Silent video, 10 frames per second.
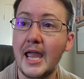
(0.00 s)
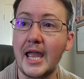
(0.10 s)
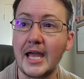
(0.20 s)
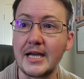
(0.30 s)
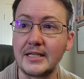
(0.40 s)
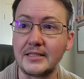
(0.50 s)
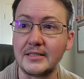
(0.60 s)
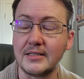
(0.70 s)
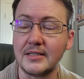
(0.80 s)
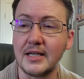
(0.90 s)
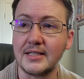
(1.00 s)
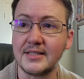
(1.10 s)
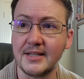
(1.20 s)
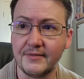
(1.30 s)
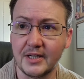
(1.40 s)
And at
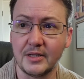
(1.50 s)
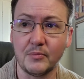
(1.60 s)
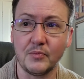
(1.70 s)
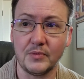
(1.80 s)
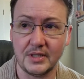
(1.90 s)
seven in the,